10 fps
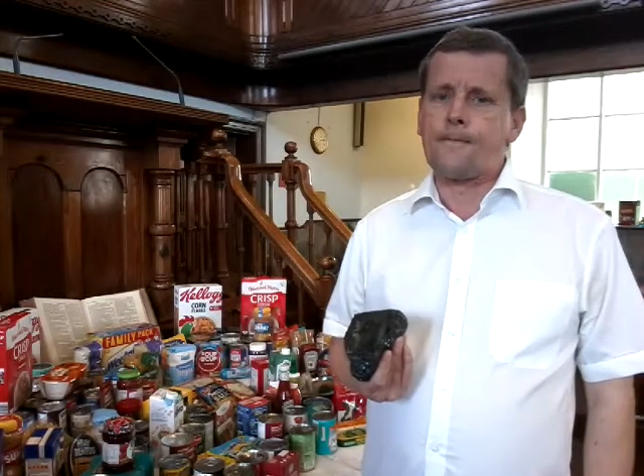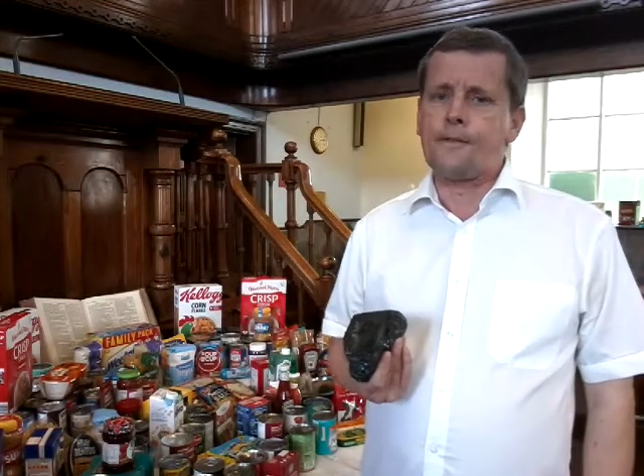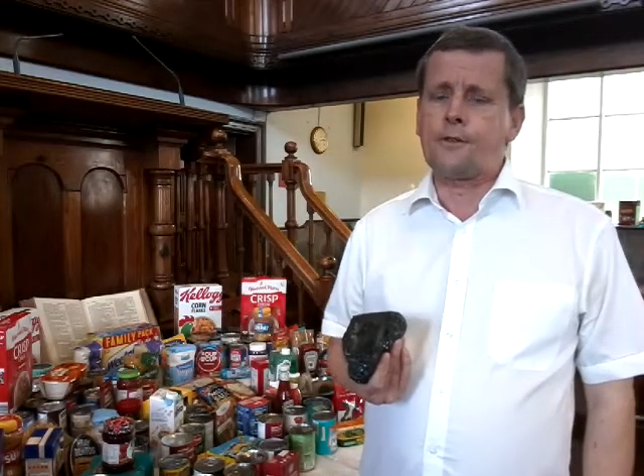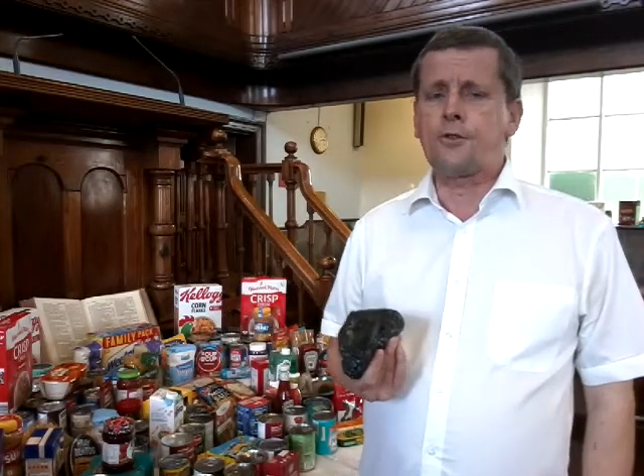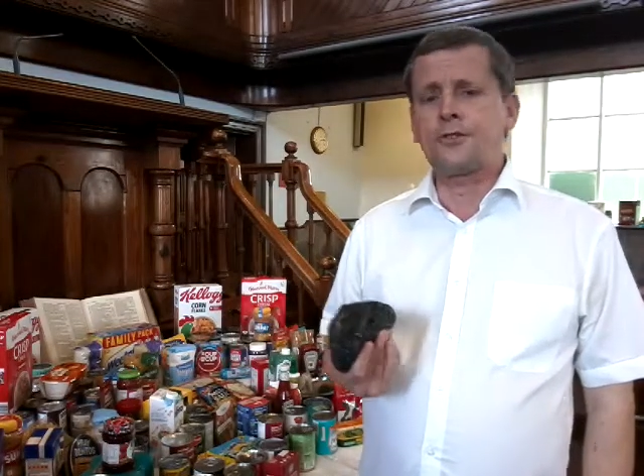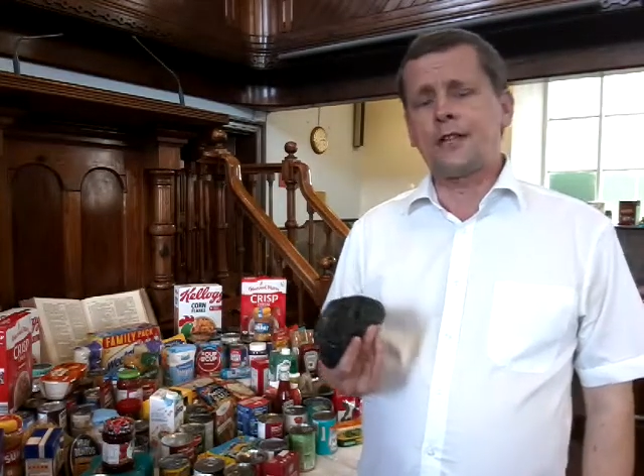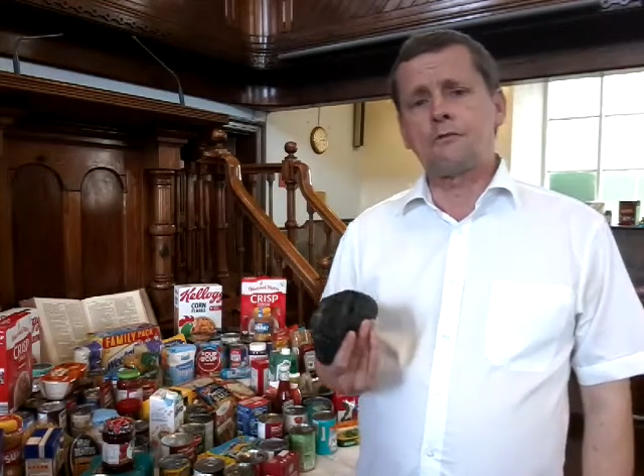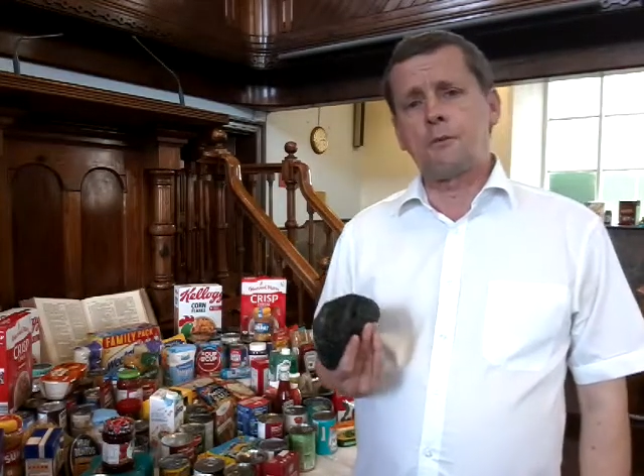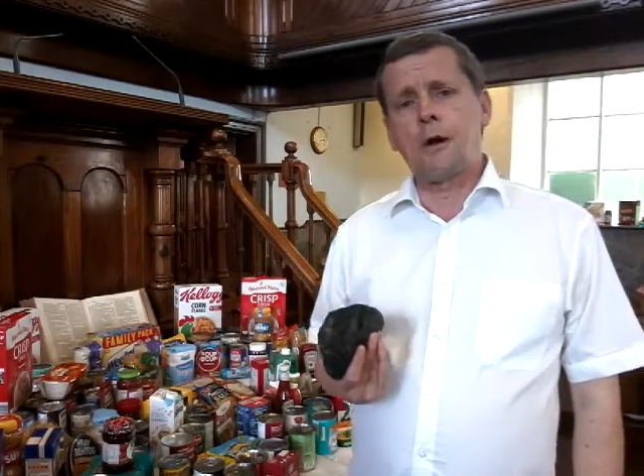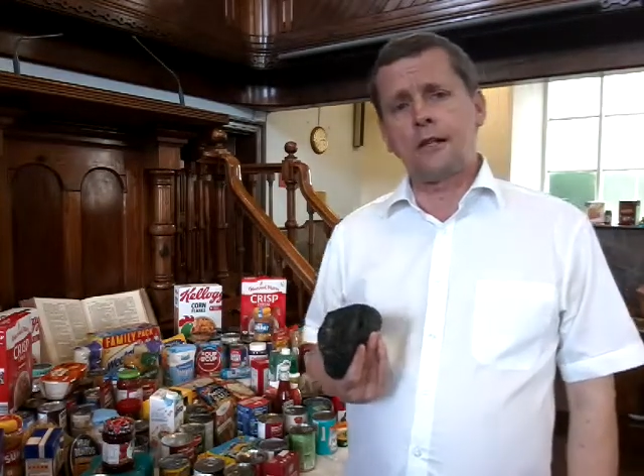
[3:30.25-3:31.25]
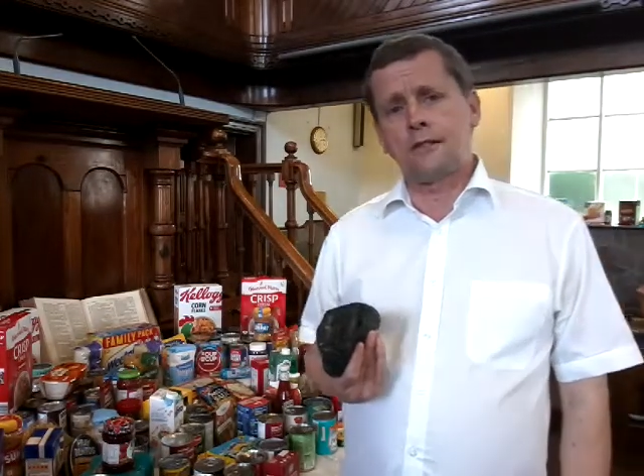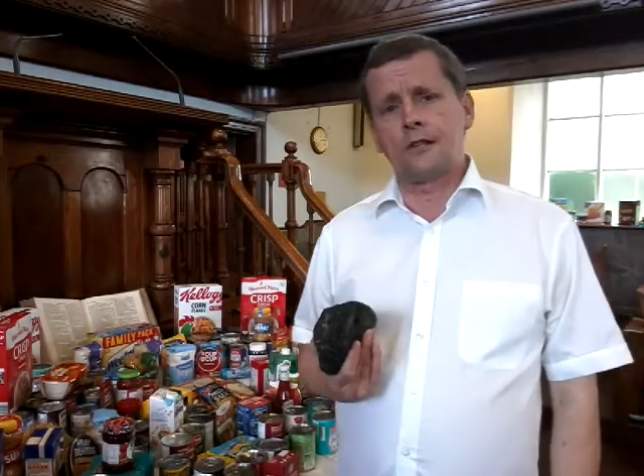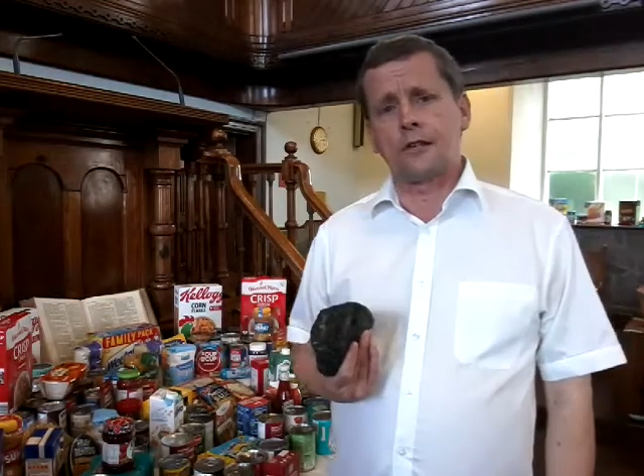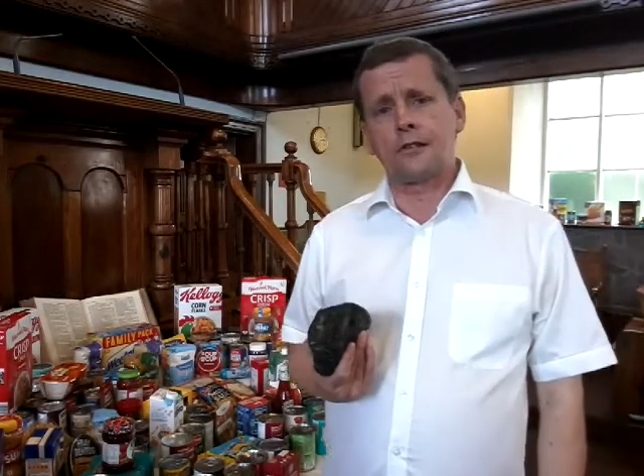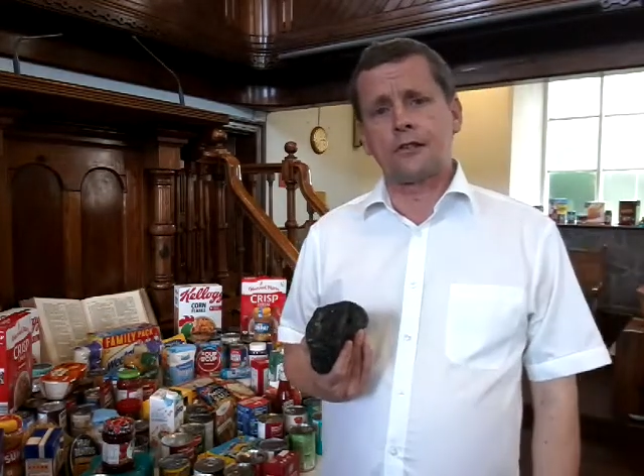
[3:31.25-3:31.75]
Of course, that reminds
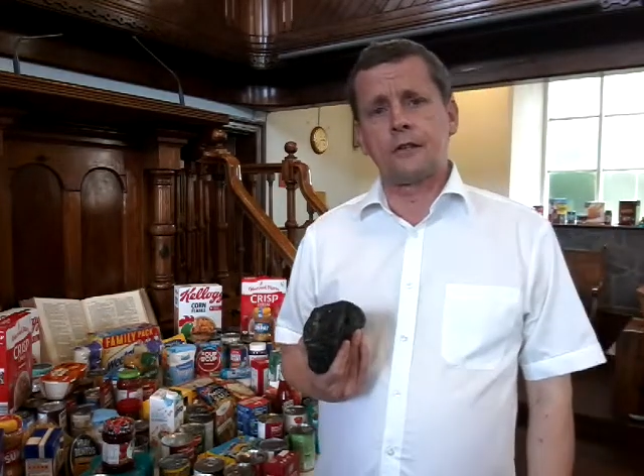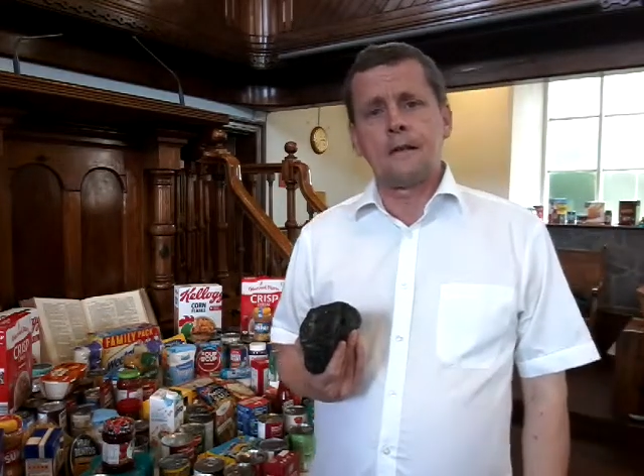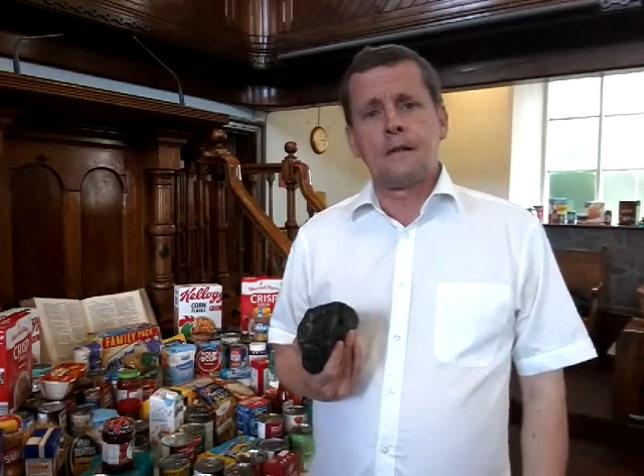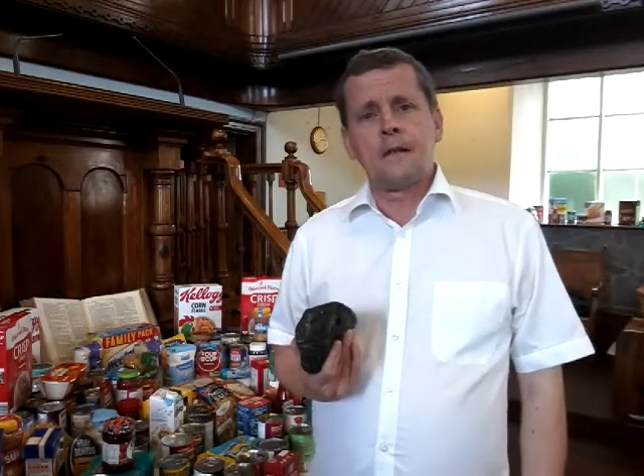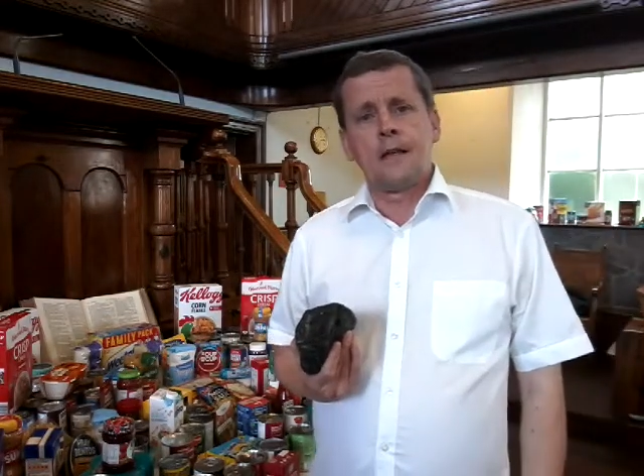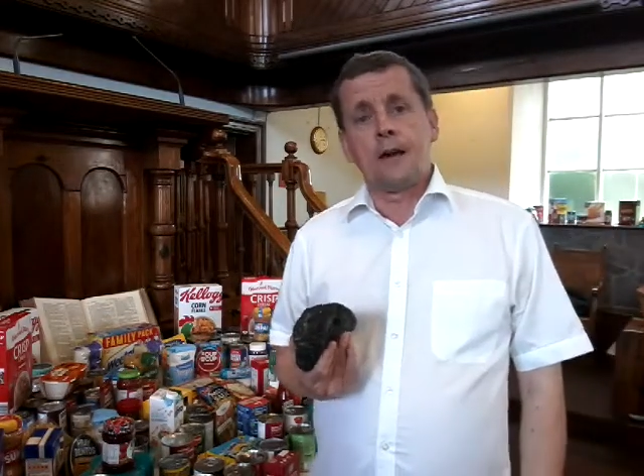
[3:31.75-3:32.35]
us